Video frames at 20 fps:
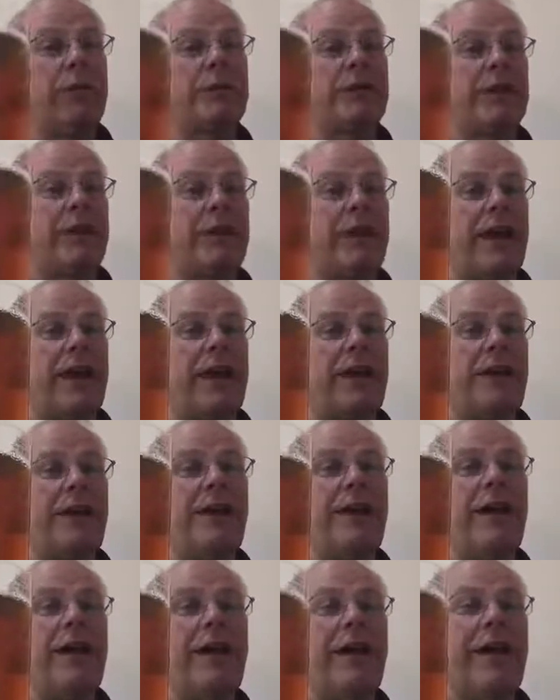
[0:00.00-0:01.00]
in there.
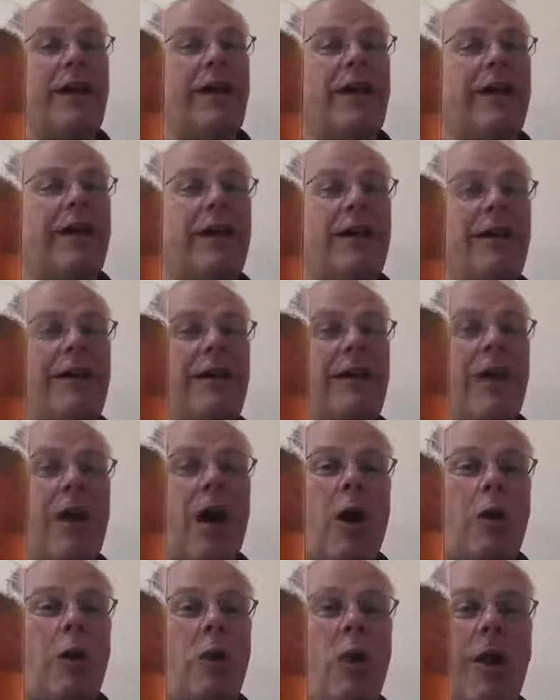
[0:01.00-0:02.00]

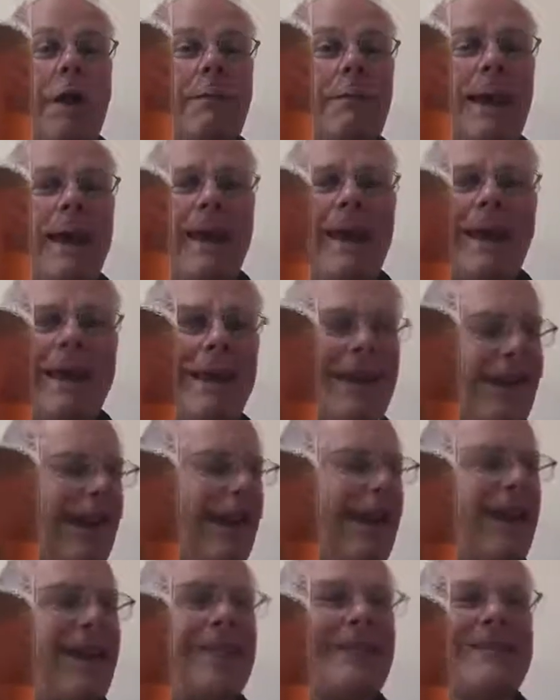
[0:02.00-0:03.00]
Waimea
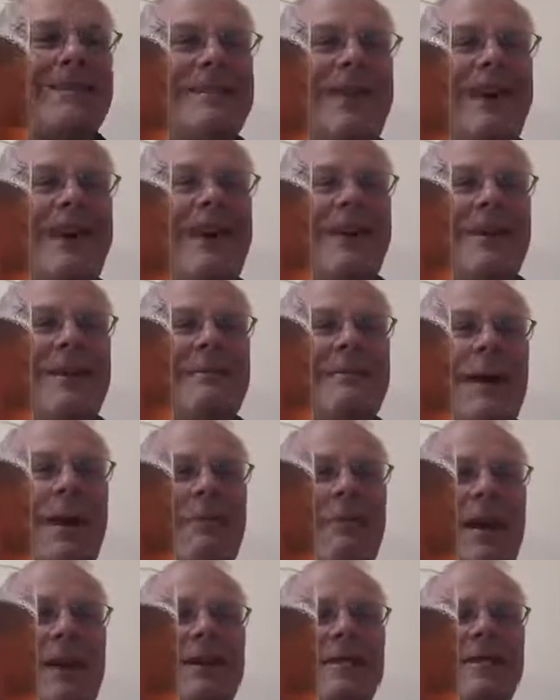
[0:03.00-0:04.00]
and
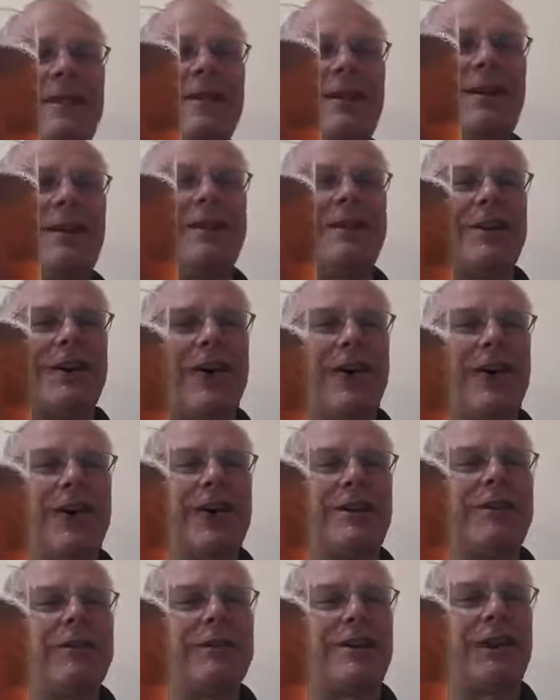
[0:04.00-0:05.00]
Pacific
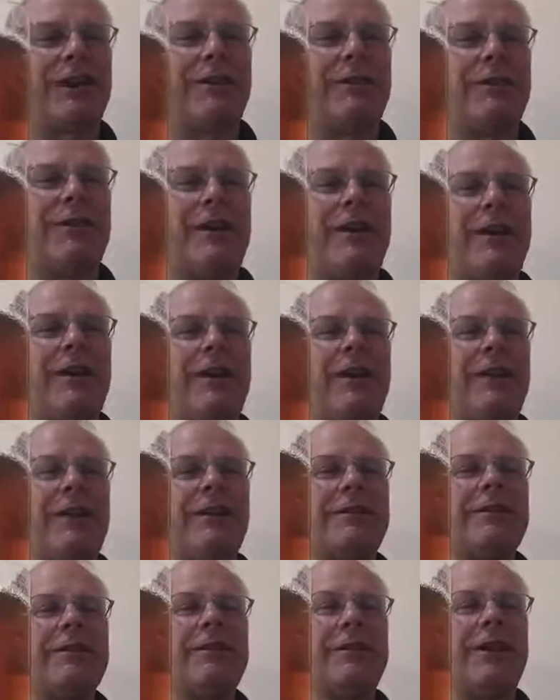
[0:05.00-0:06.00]
Jade. So
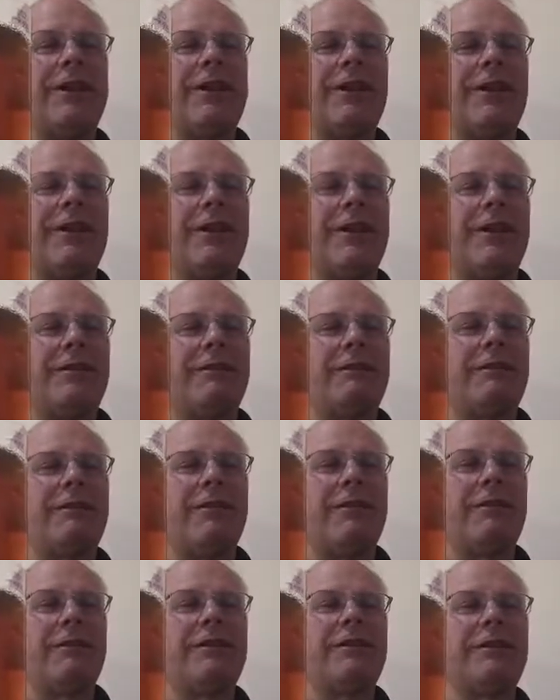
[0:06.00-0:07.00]
that's
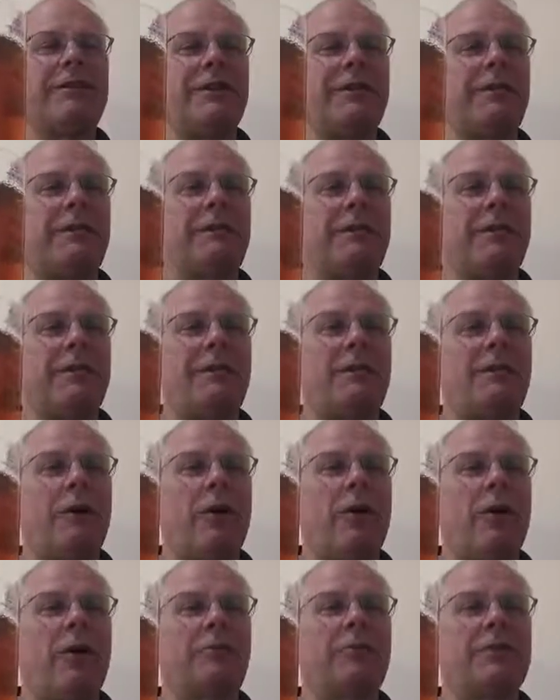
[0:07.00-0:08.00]
very different
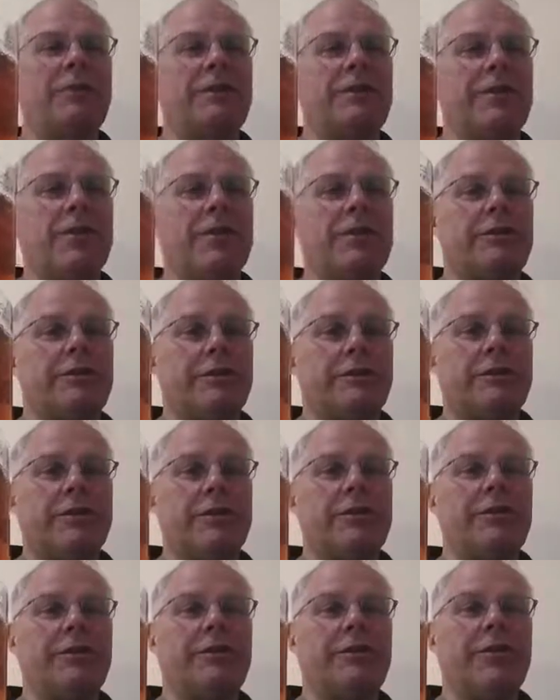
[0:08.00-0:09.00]
hops to
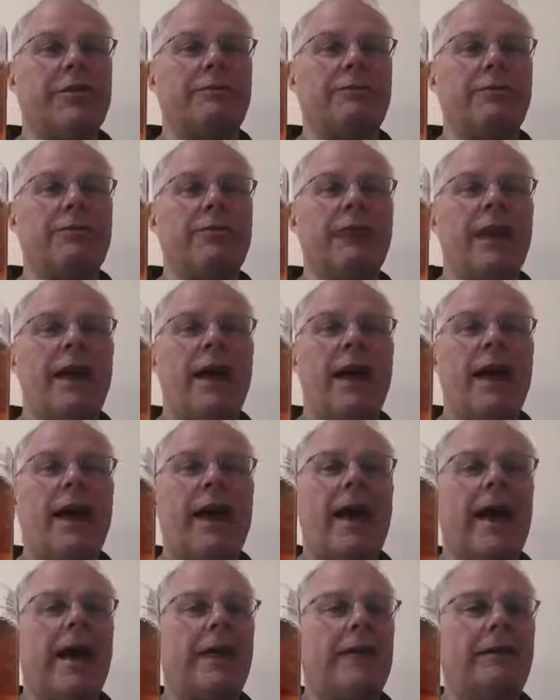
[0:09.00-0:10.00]
British hops,
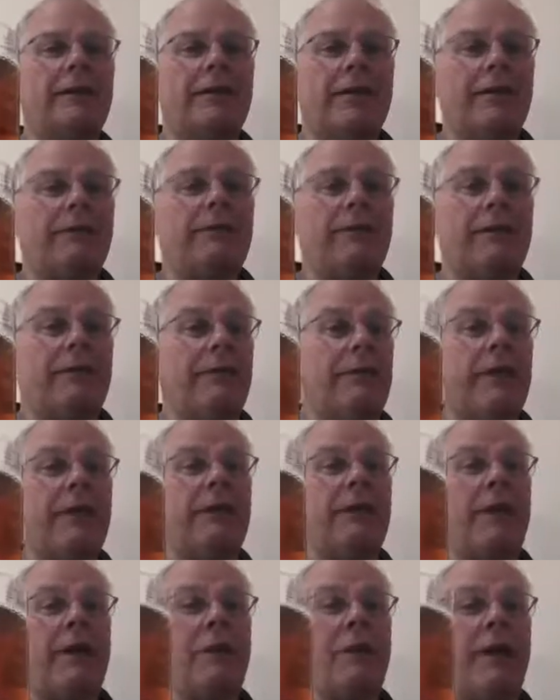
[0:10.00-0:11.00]
and they're different
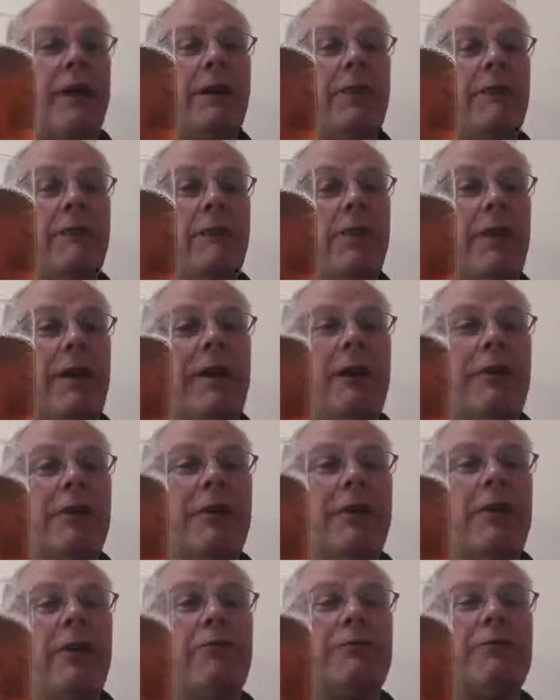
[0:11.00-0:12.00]
in their way from American
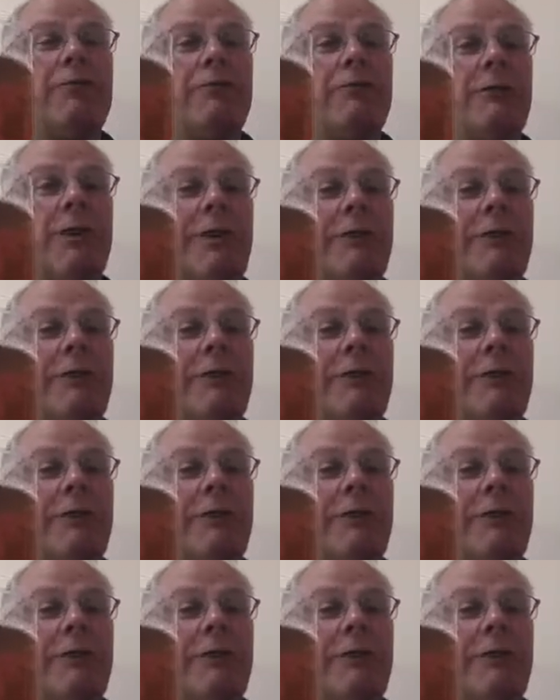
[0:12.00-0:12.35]
hops as well.